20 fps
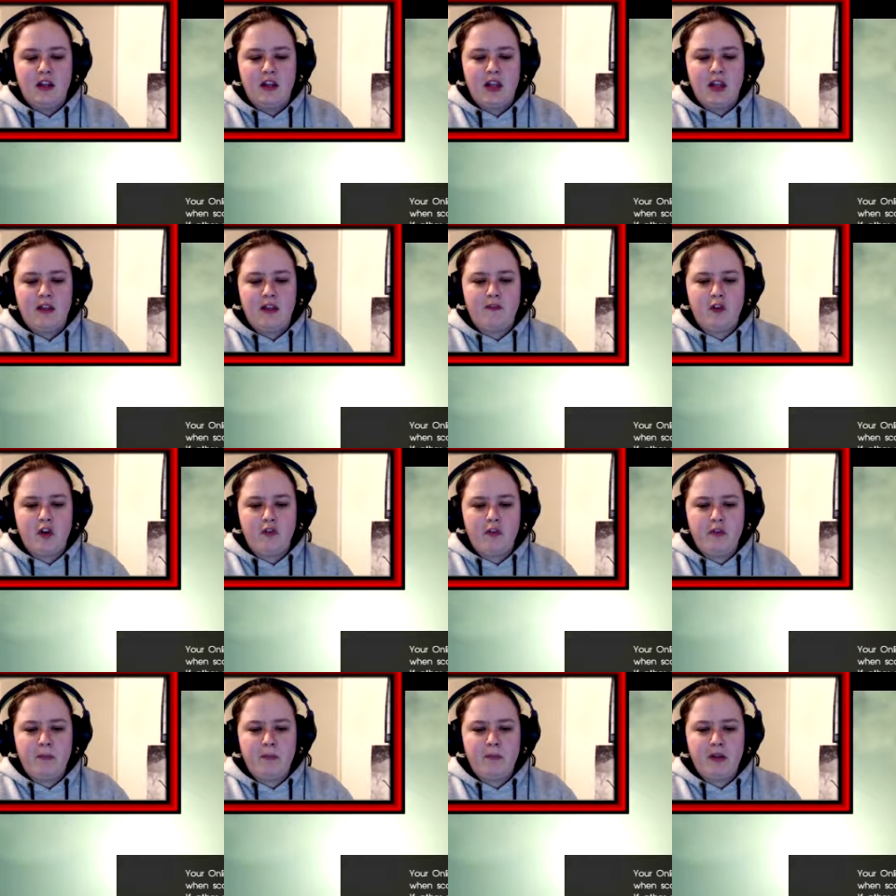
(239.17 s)
If
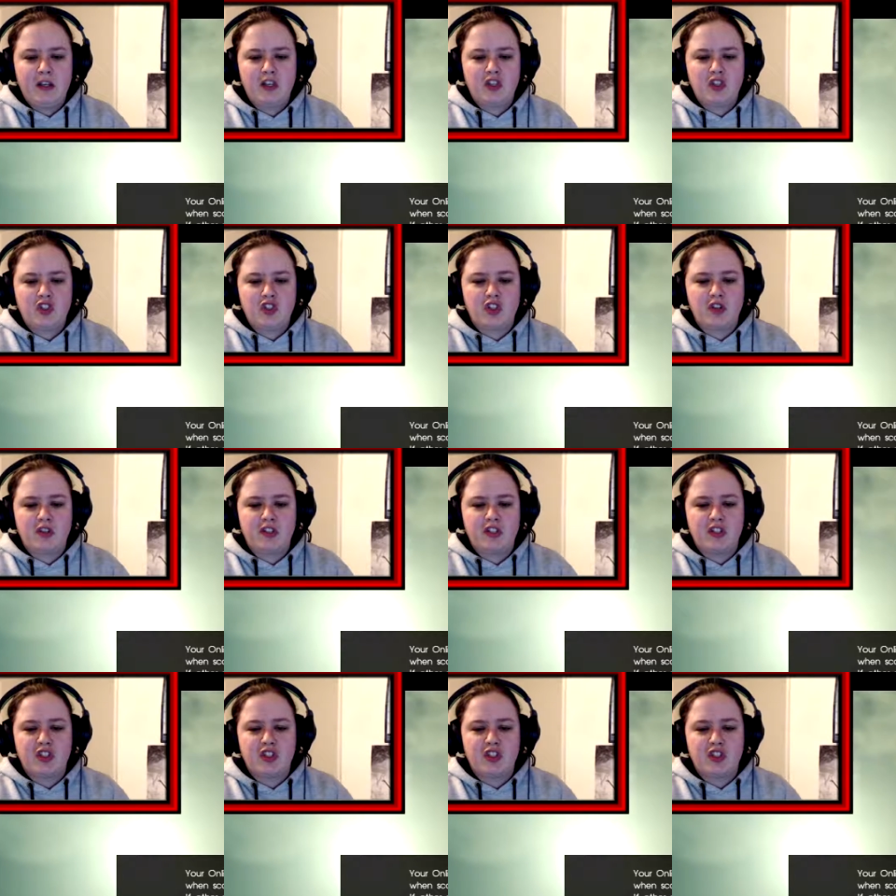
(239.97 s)
other players
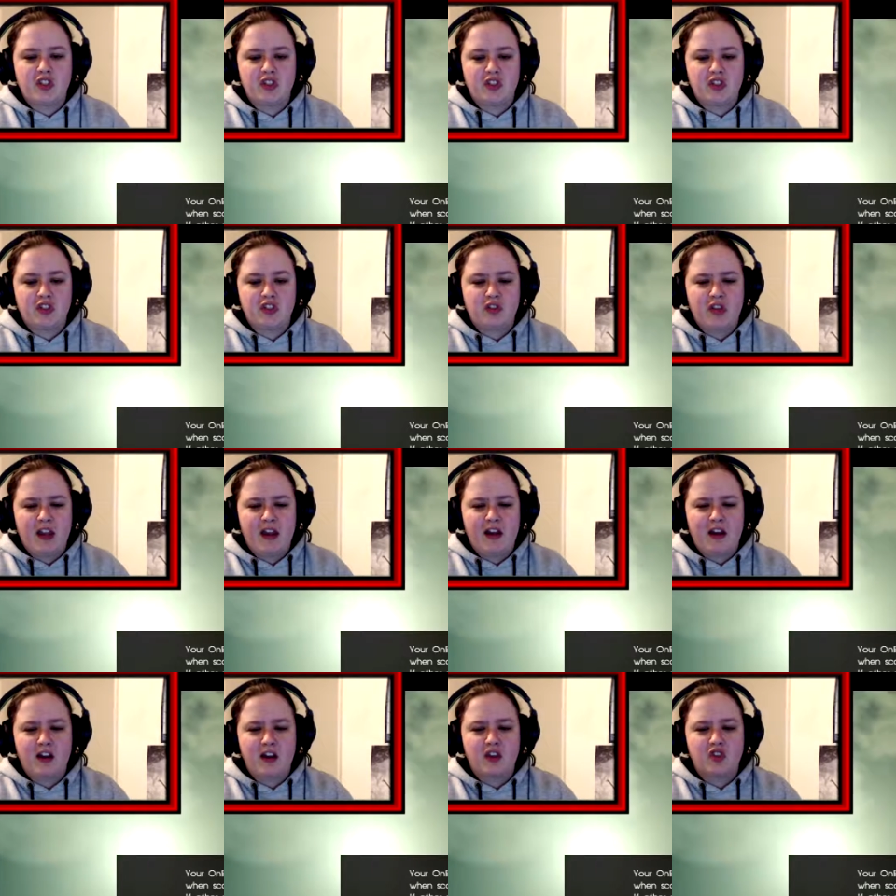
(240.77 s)
choose to
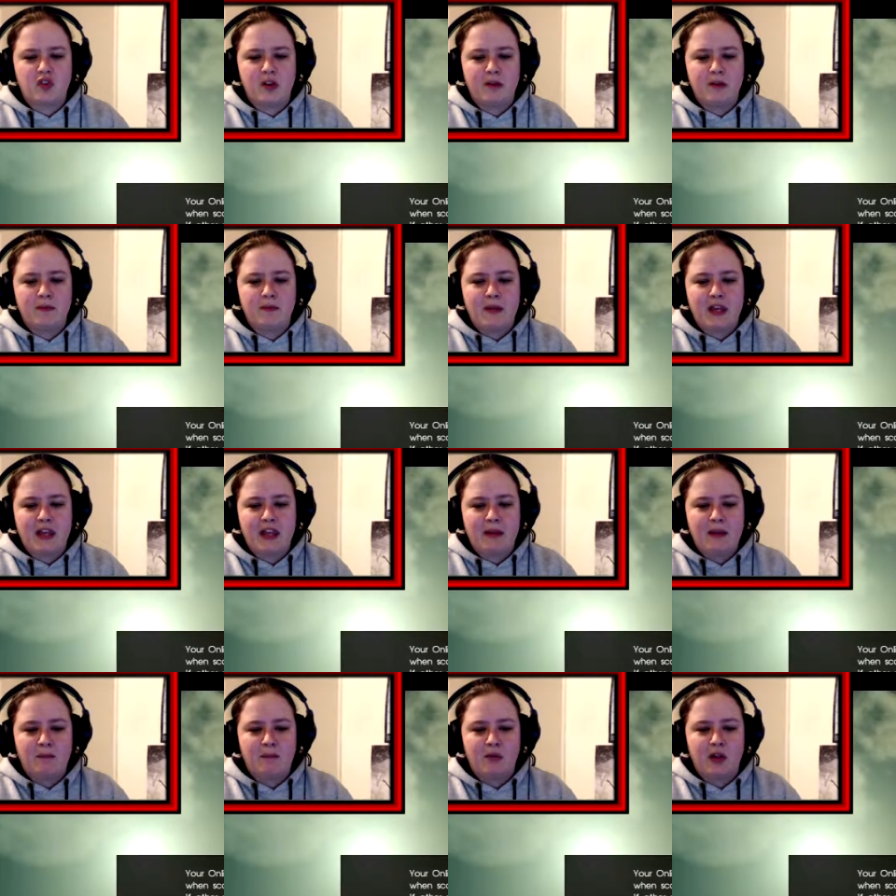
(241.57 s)
share or stream their
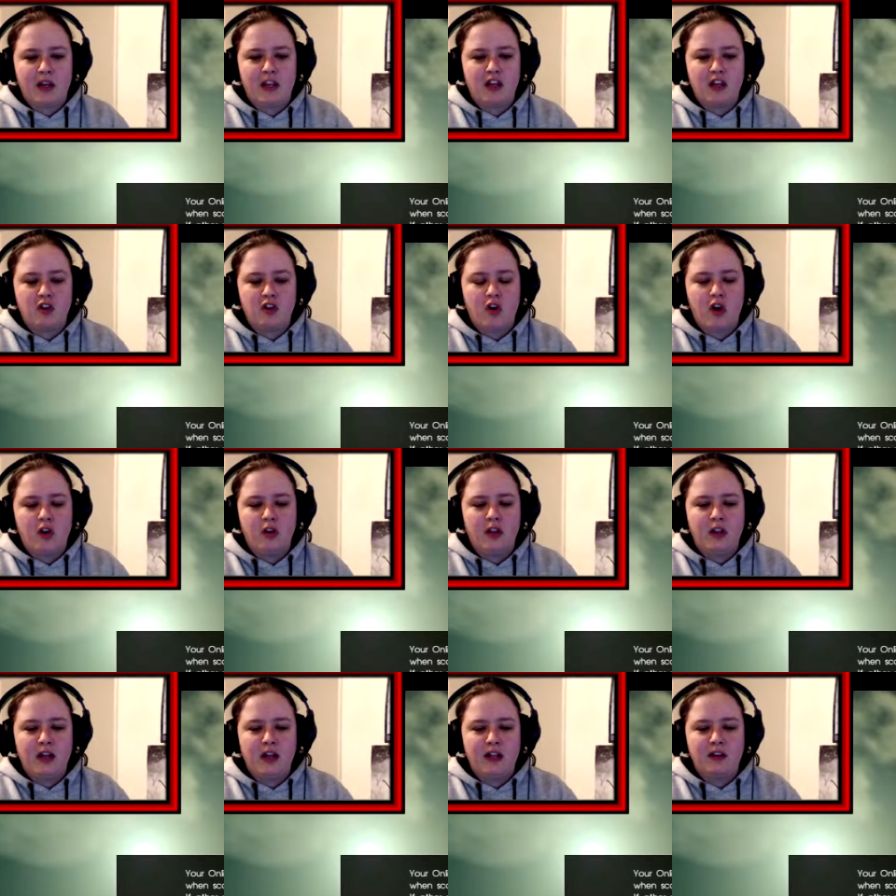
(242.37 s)
gameplay, your
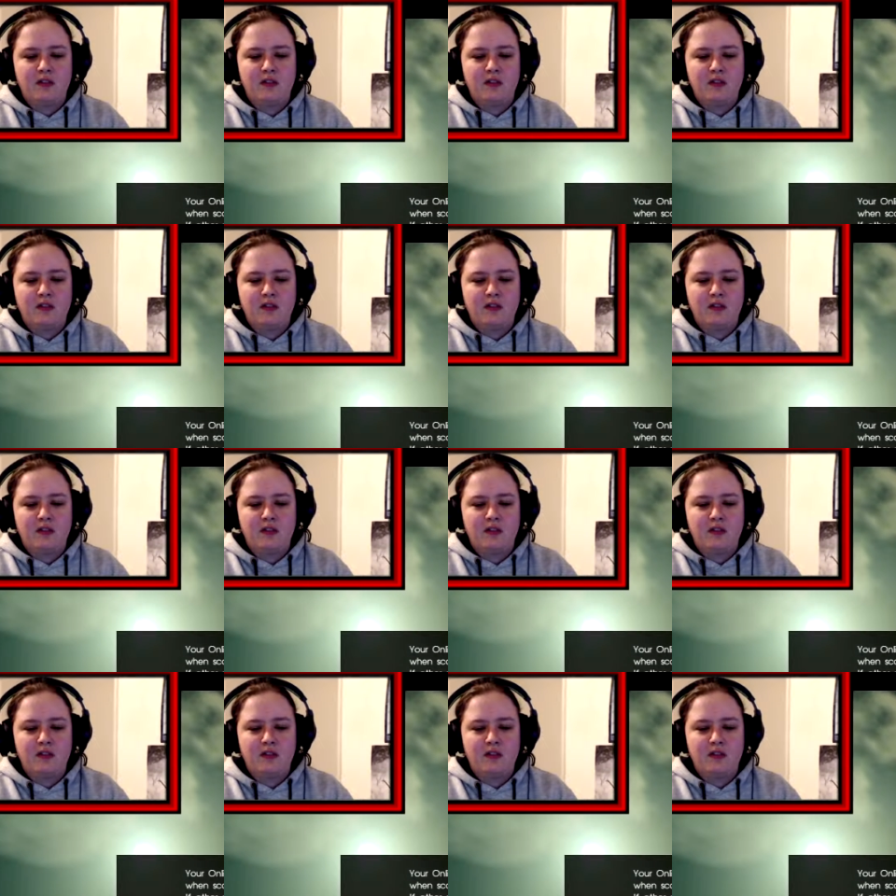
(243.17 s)
online